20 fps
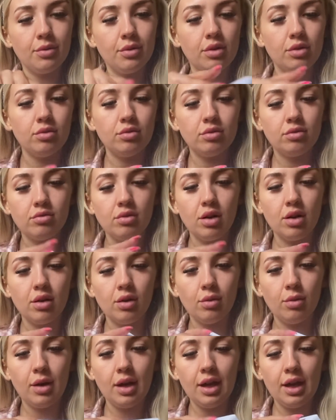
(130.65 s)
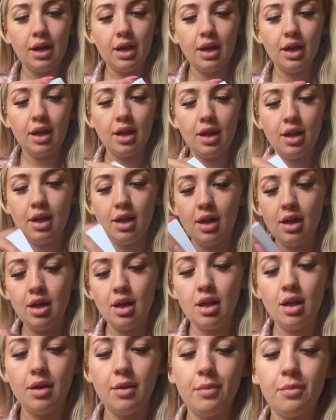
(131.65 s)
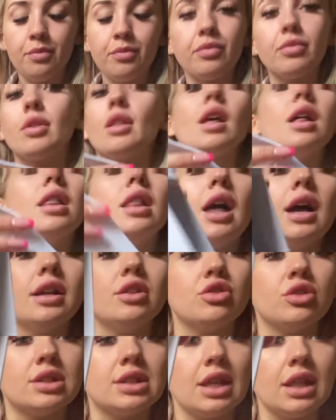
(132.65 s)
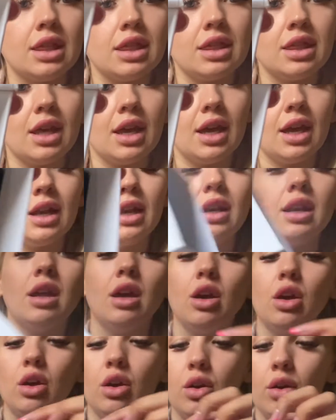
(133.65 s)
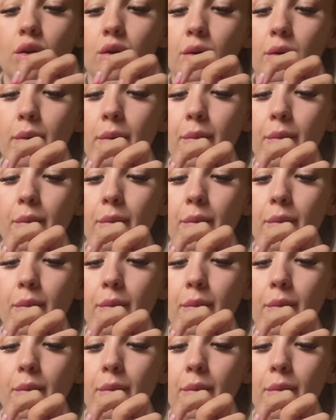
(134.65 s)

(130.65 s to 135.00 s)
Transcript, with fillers: Oh, wrong way. Like just a thin hoo.